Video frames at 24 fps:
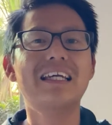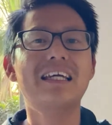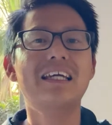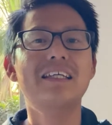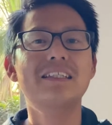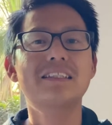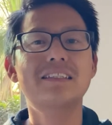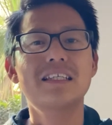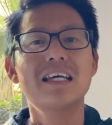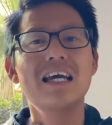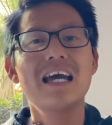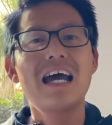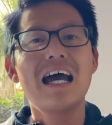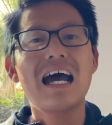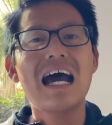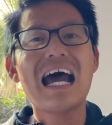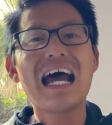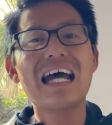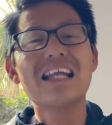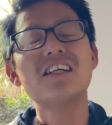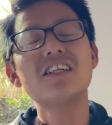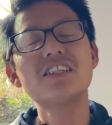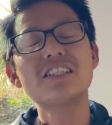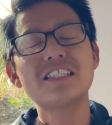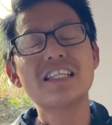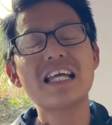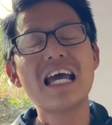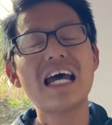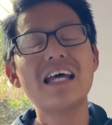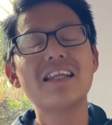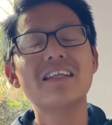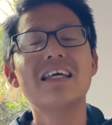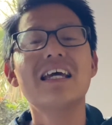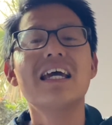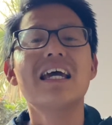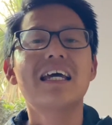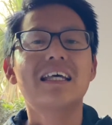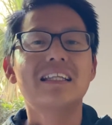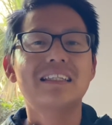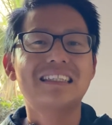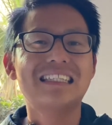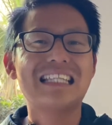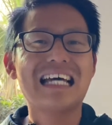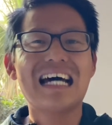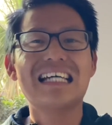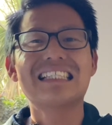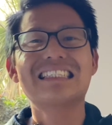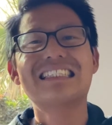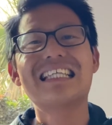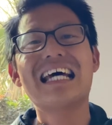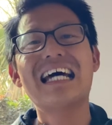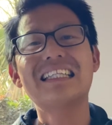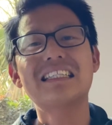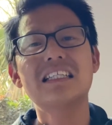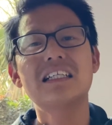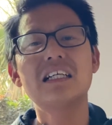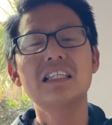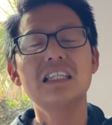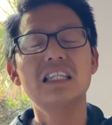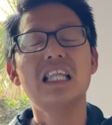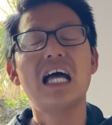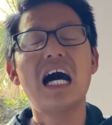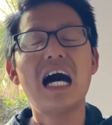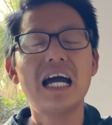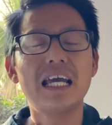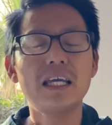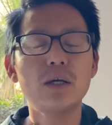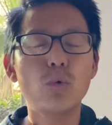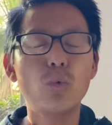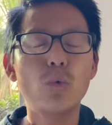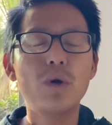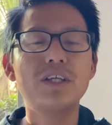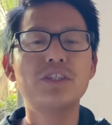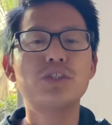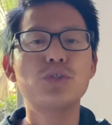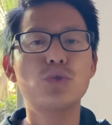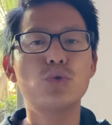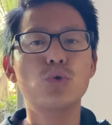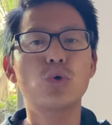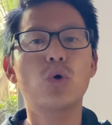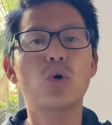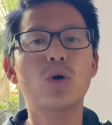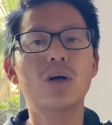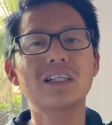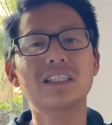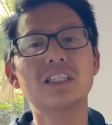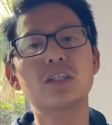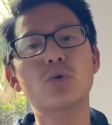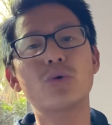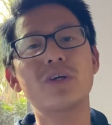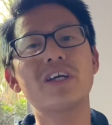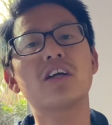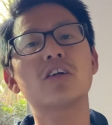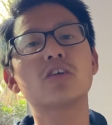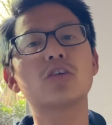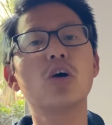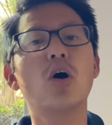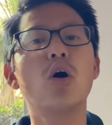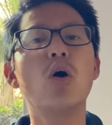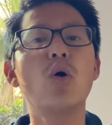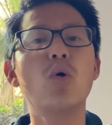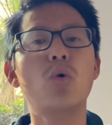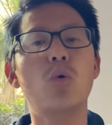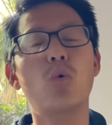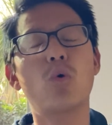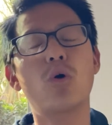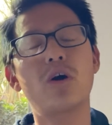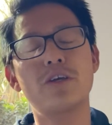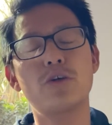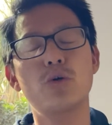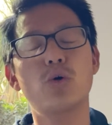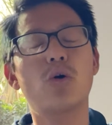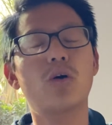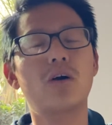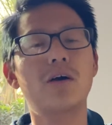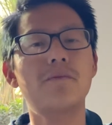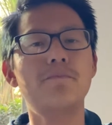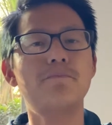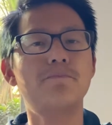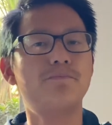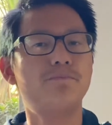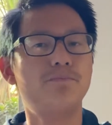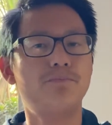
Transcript: is understand, does that align with your career goal or your